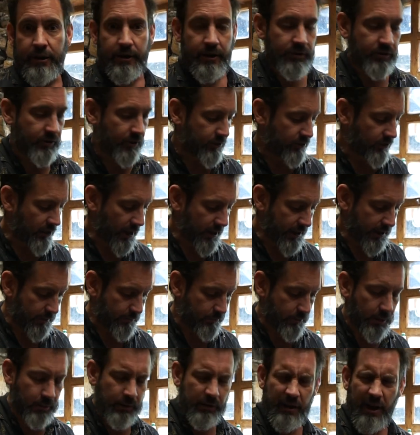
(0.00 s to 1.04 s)
It's exciting.
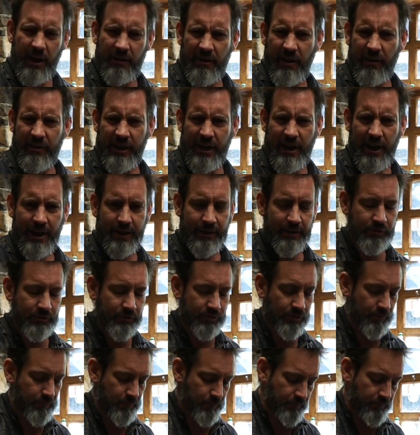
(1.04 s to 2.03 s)
People love avocados.